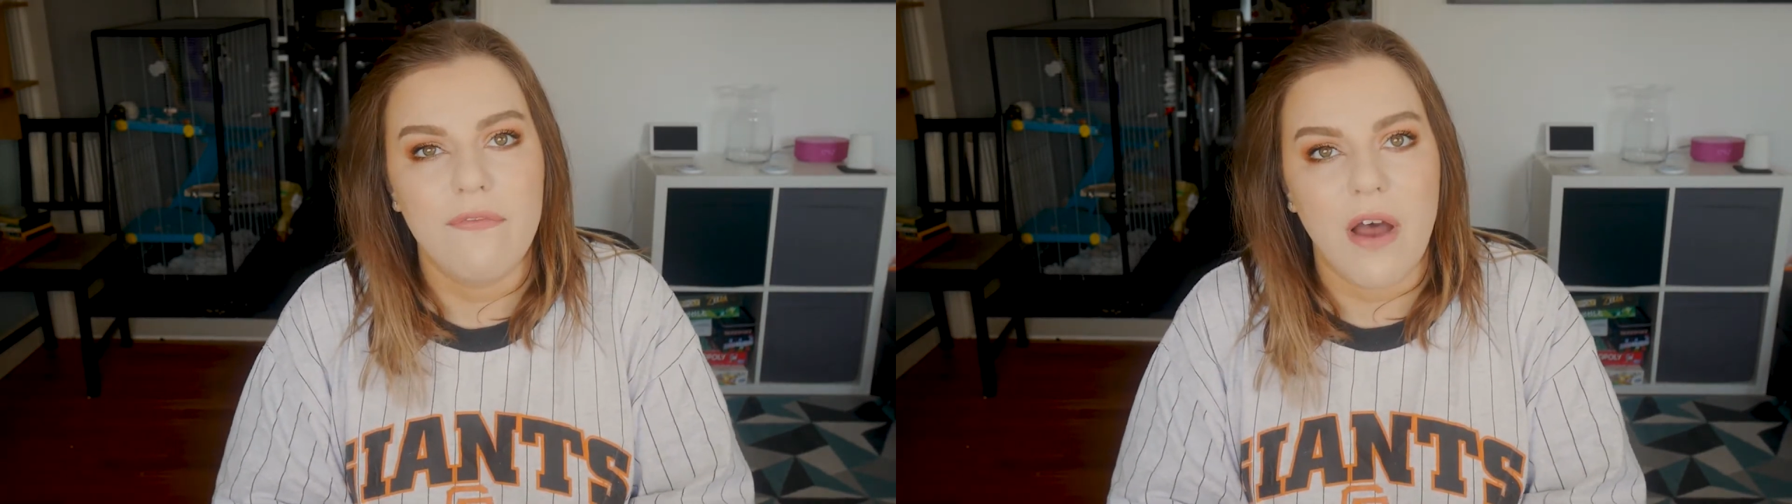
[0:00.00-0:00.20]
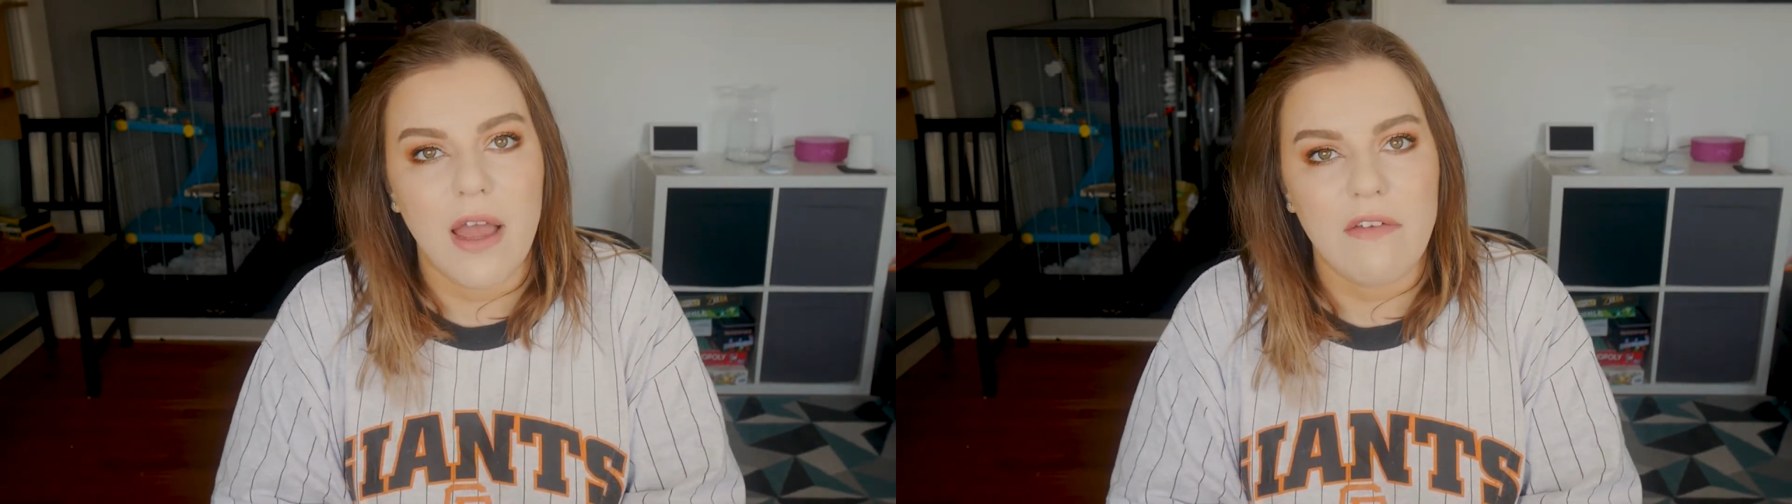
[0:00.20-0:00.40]

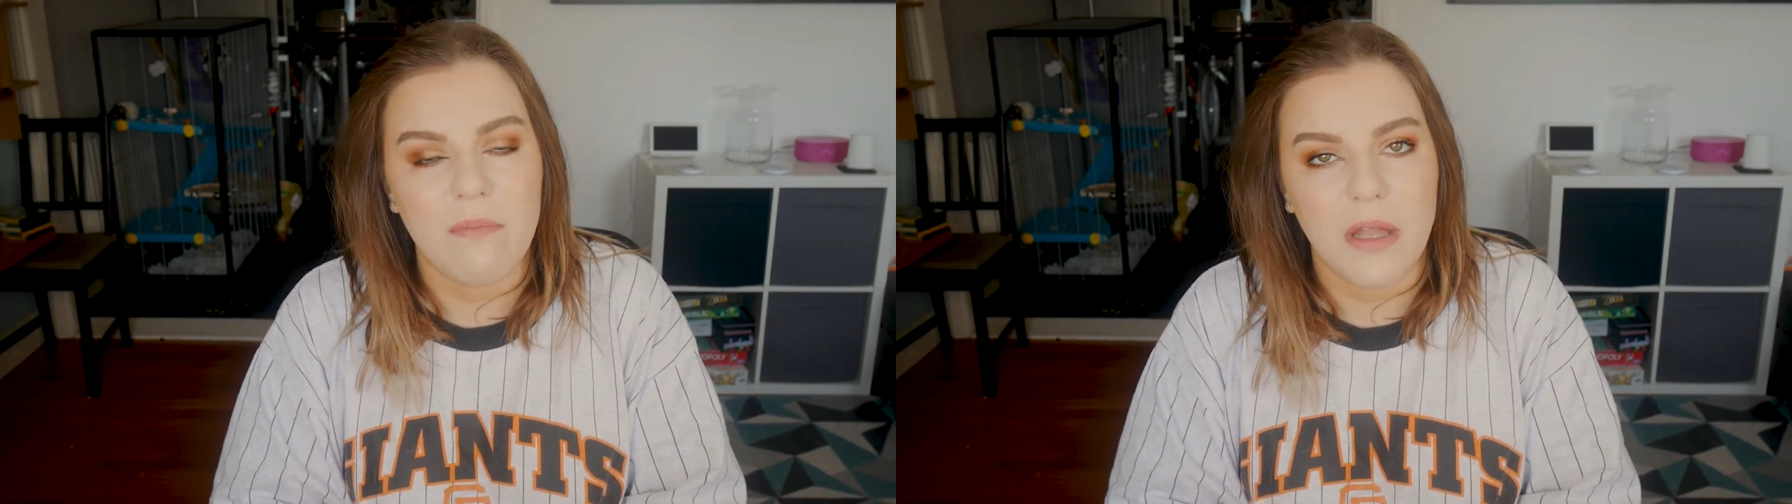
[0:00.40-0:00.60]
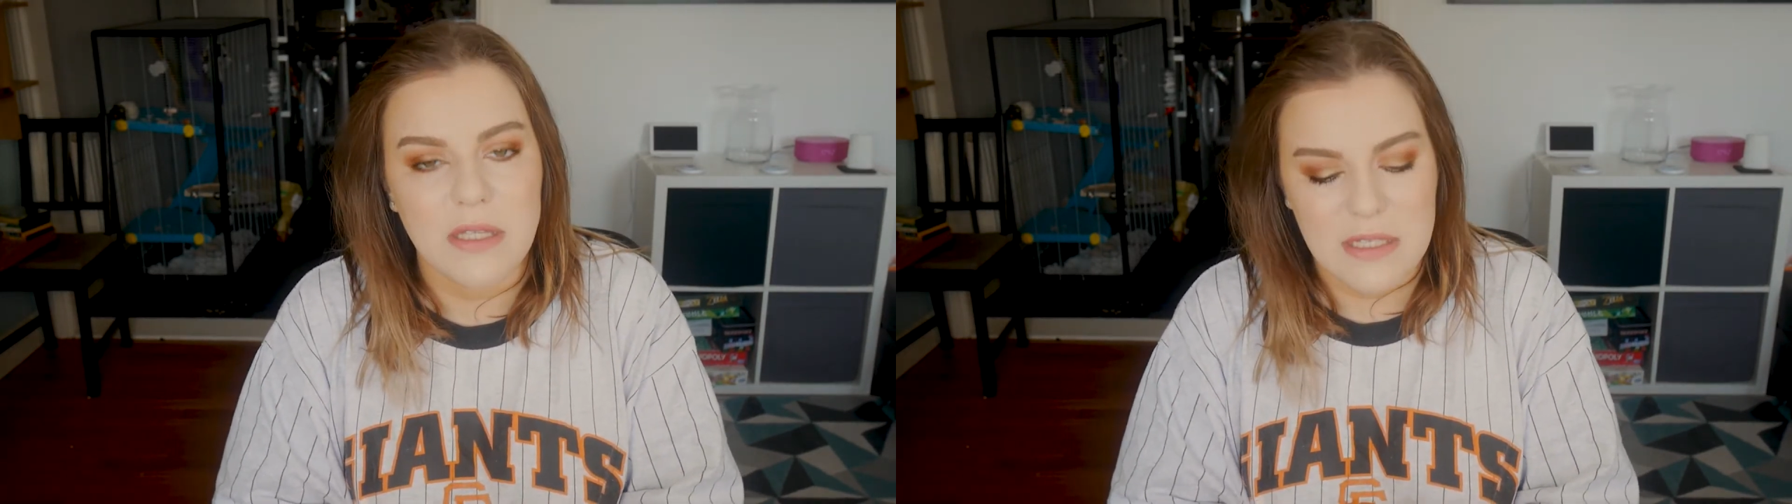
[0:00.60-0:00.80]

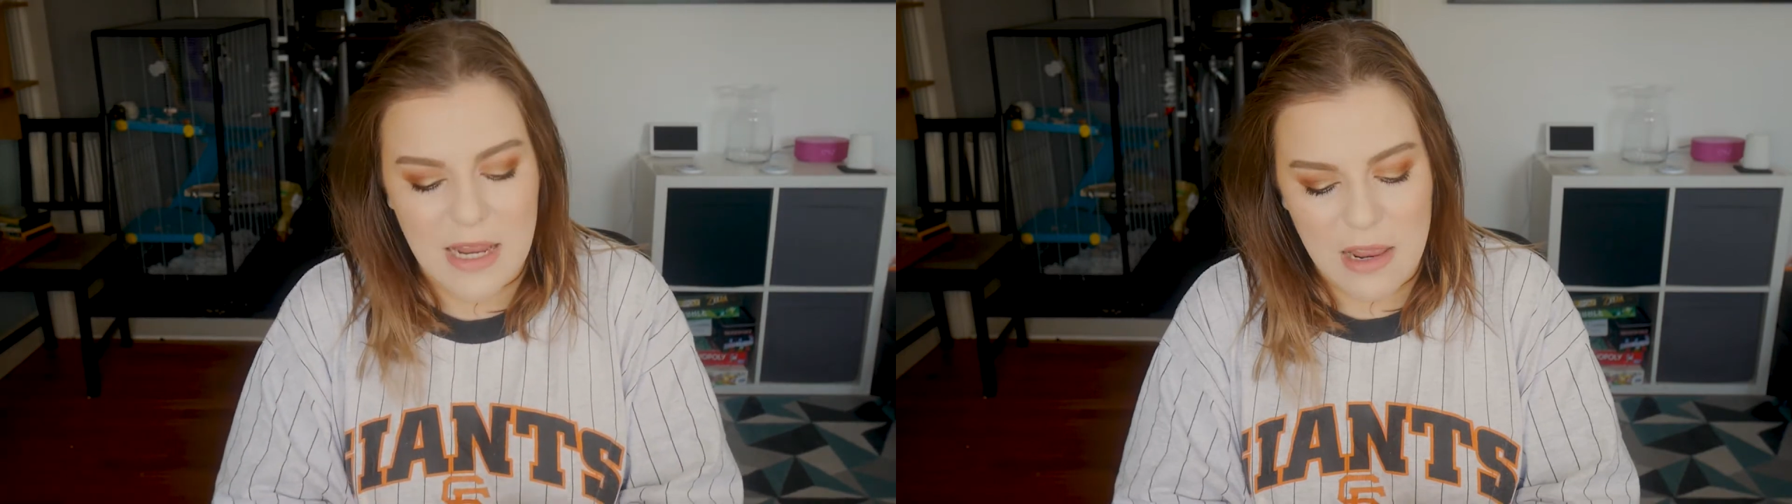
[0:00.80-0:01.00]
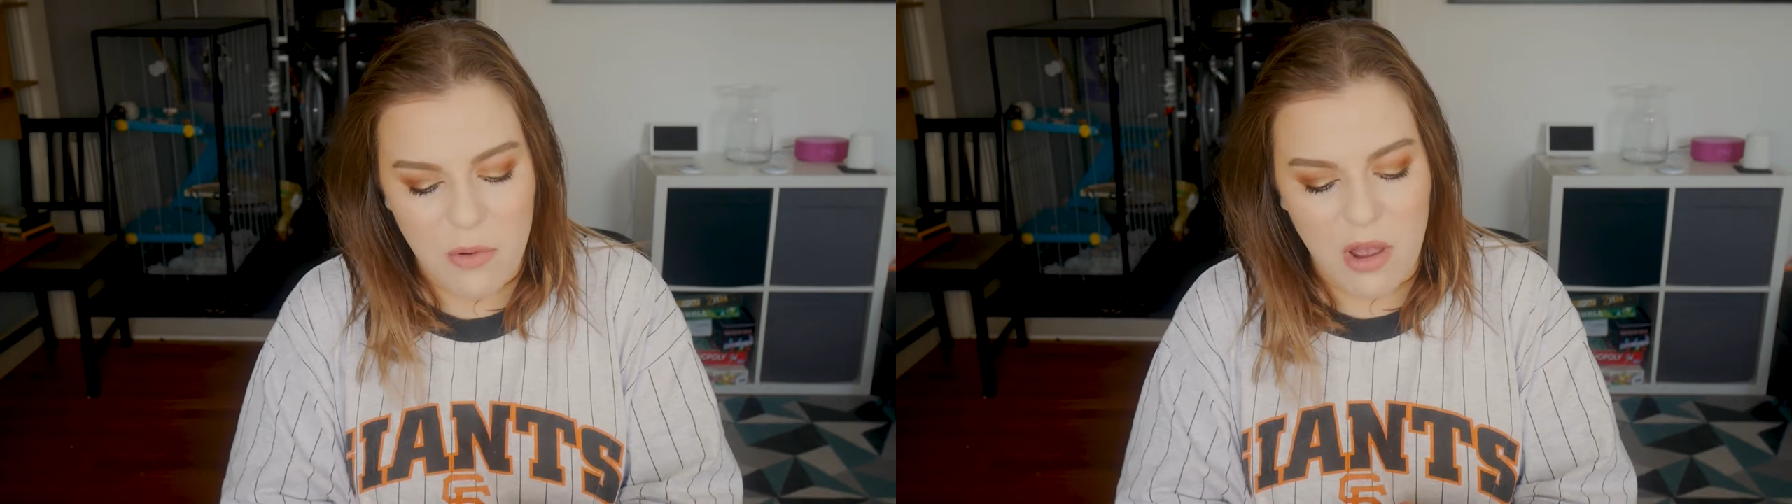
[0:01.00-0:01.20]
5 months now.